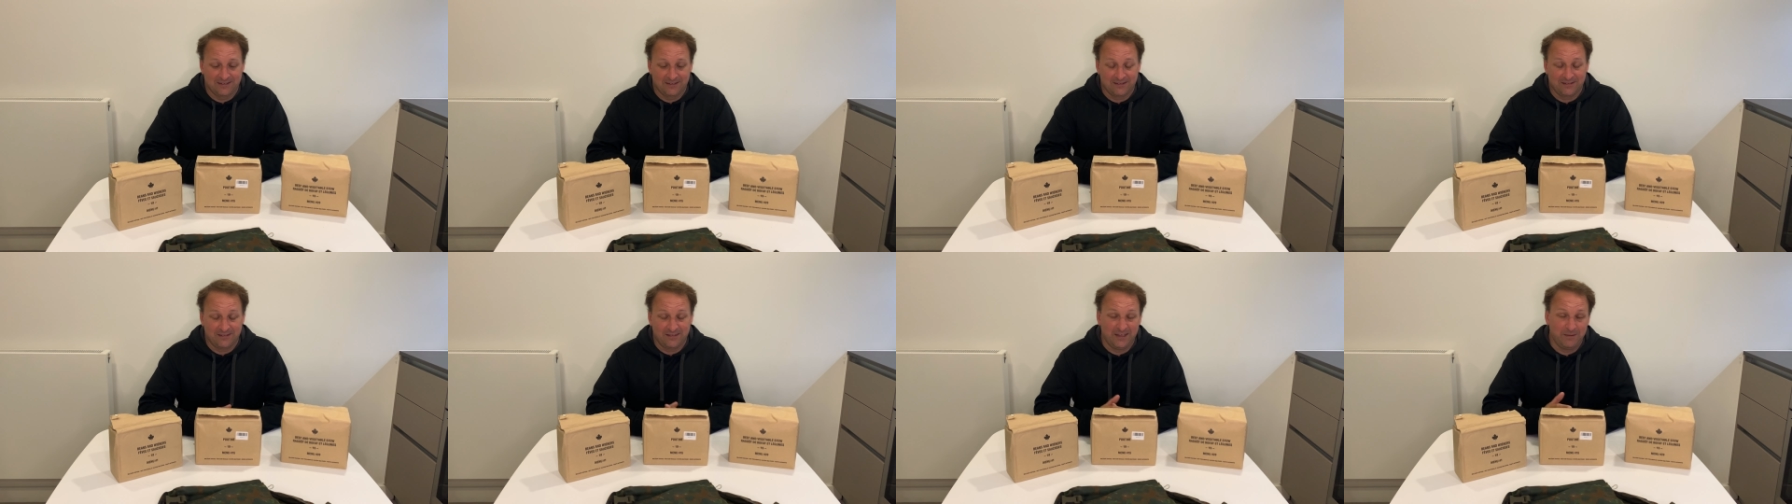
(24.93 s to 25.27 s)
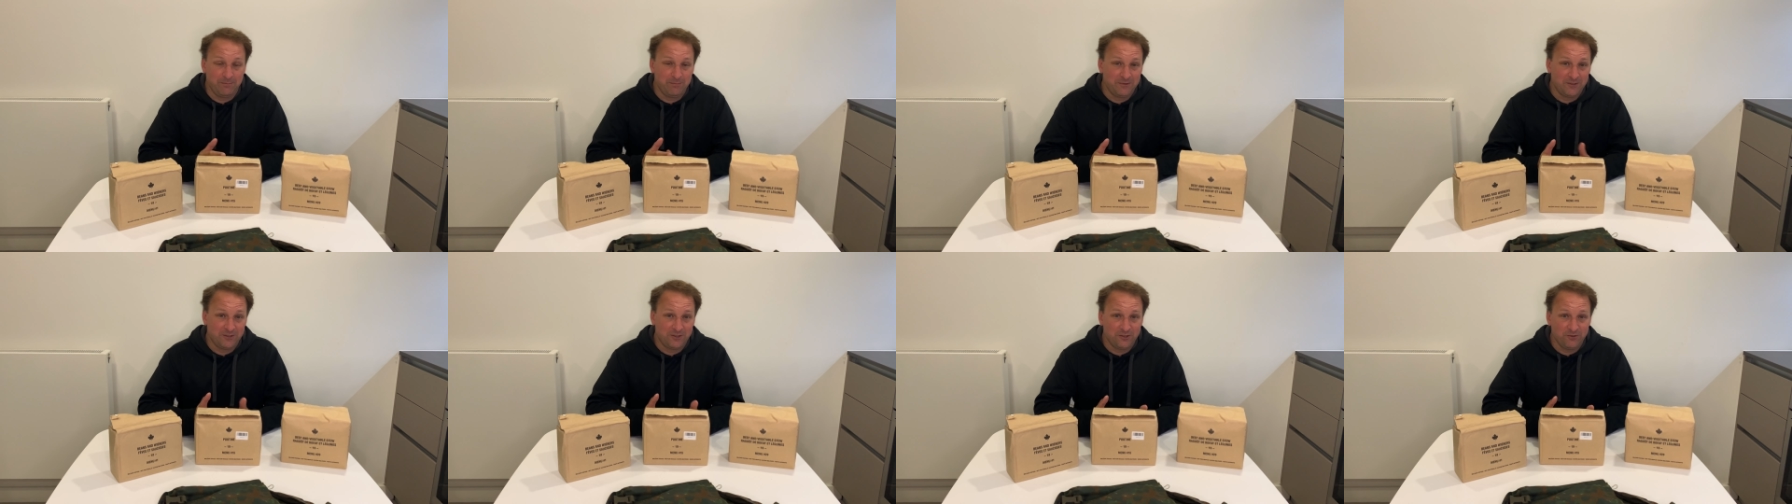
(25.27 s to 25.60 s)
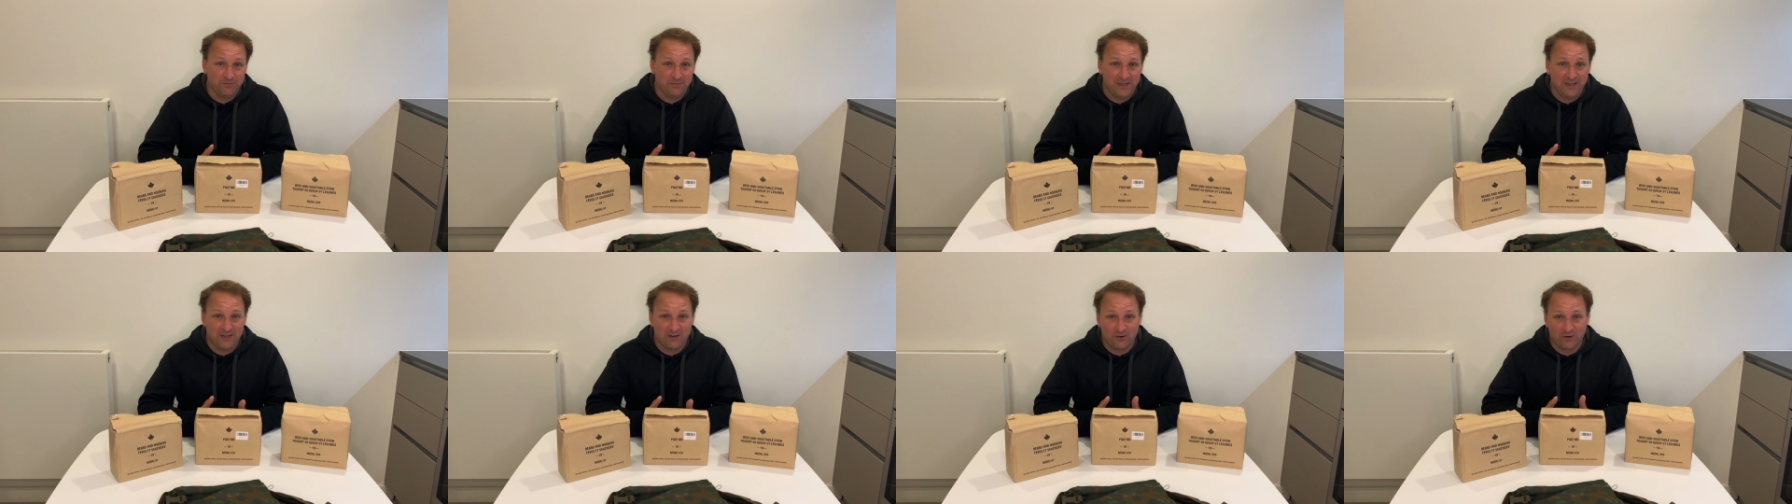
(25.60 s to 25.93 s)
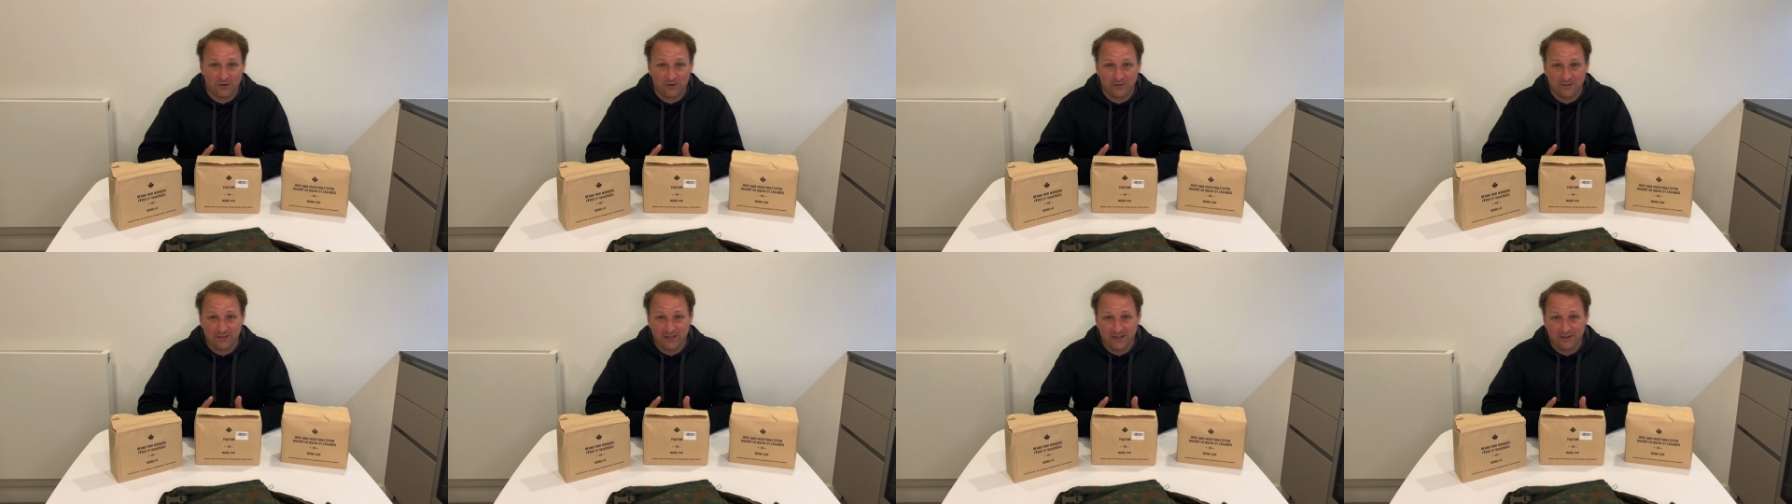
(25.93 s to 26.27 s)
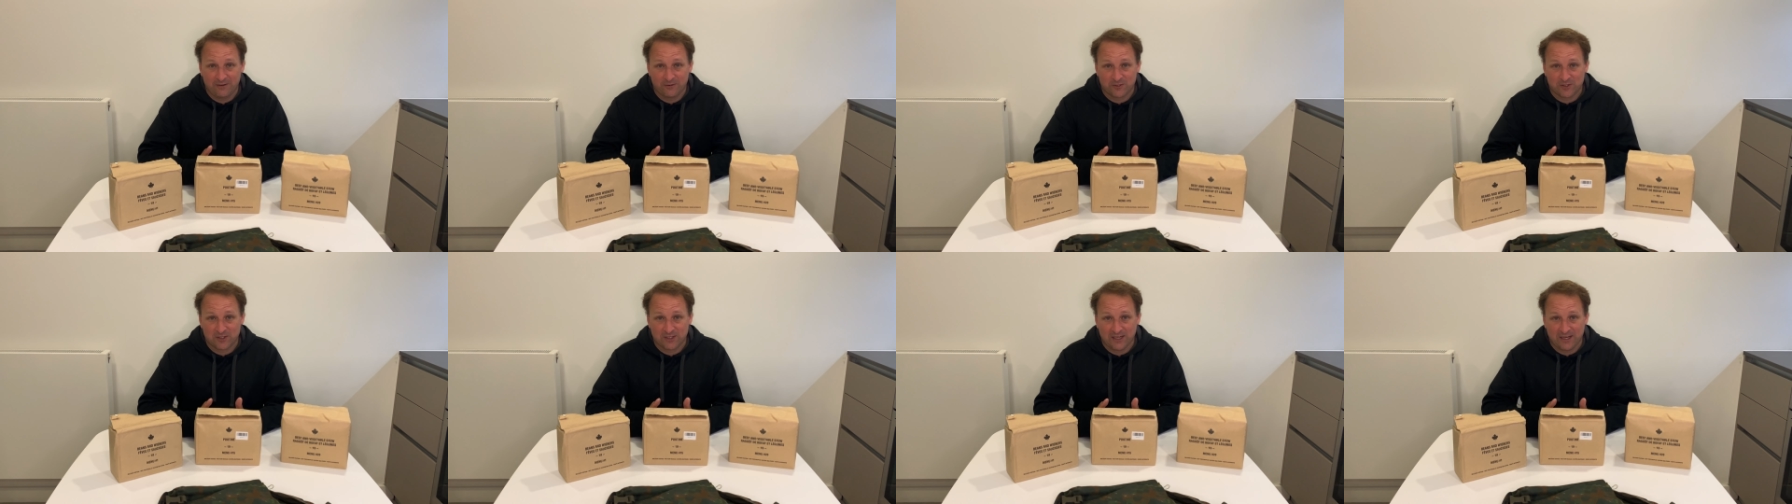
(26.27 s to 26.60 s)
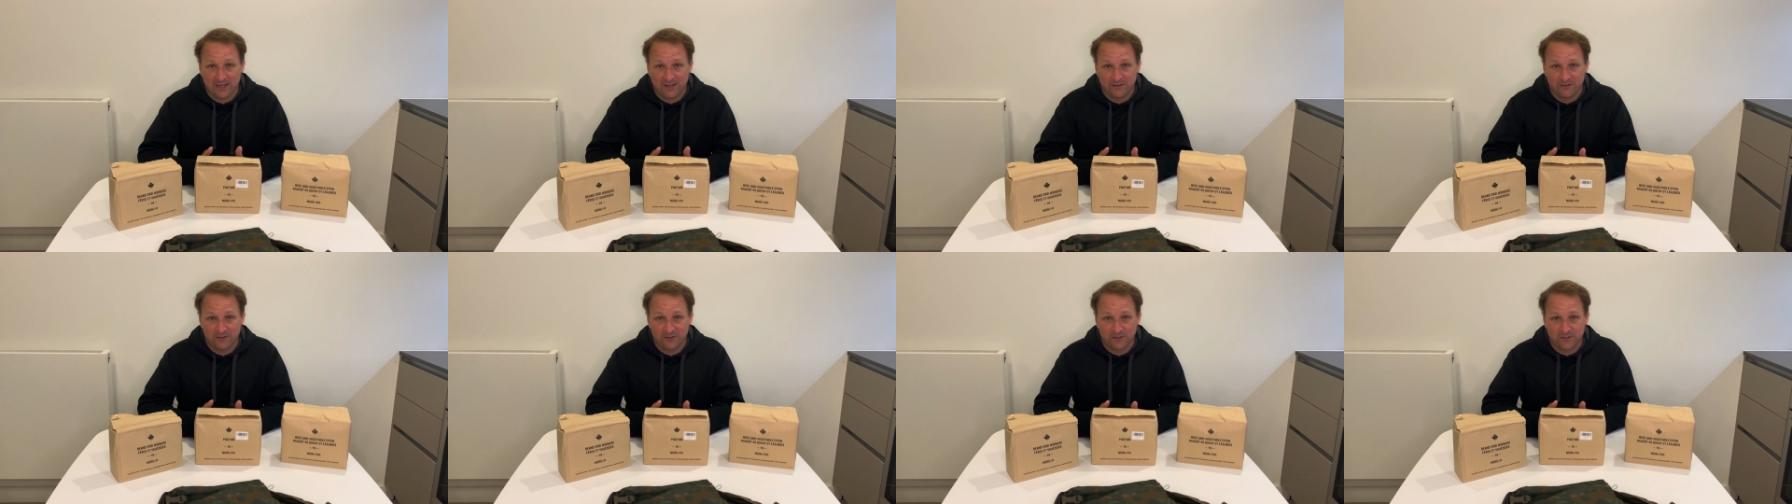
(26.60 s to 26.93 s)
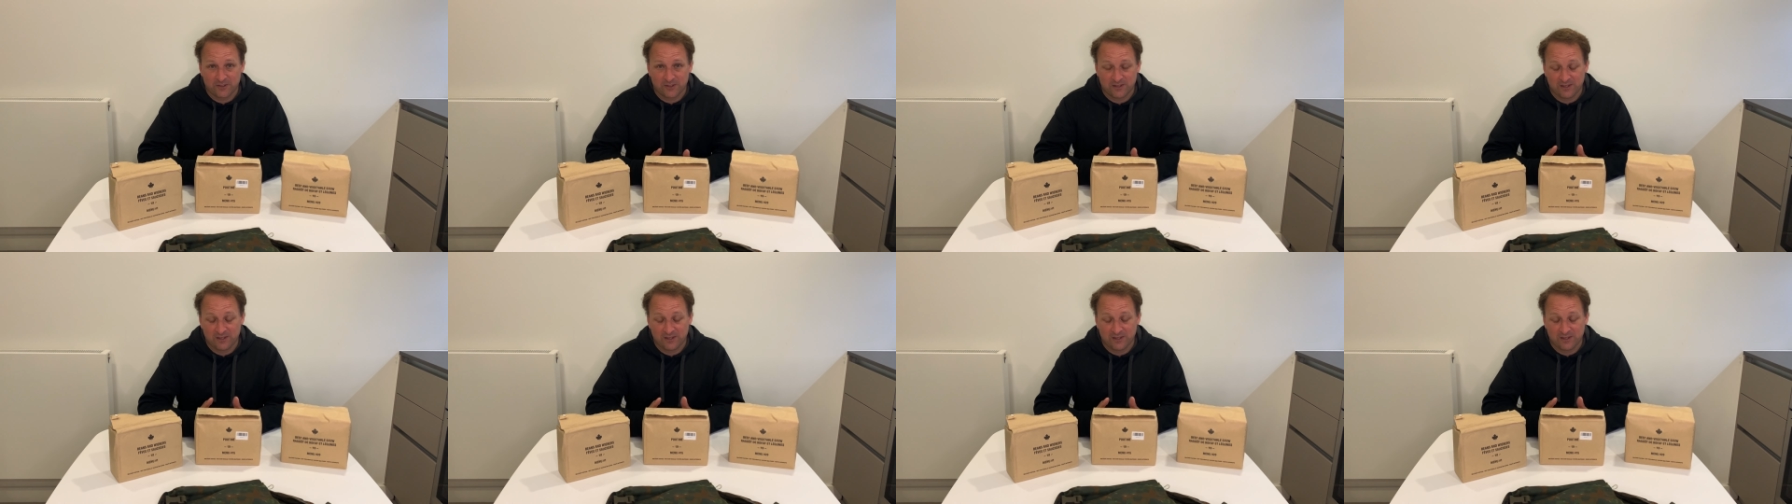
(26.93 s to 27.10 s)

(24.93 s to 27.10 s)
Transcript: They do meet all NATO standards.